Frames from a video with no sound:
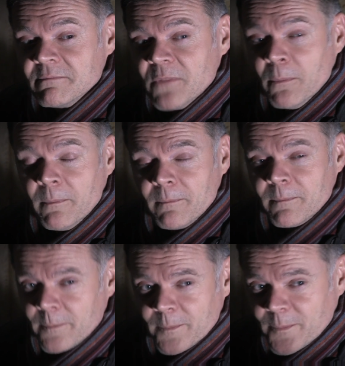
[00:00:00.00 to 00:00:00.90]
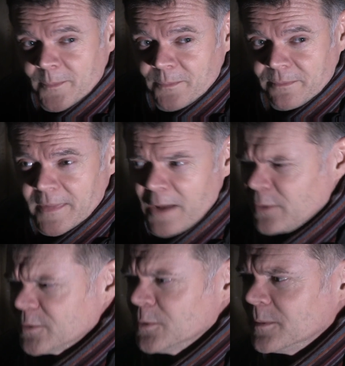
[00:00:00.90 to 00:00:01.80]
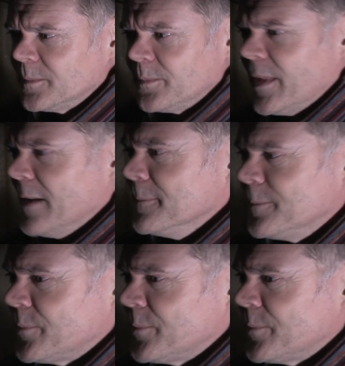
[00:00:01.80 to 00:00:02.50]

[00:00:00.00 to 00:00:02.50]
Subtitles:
Nope. No, not at all. No,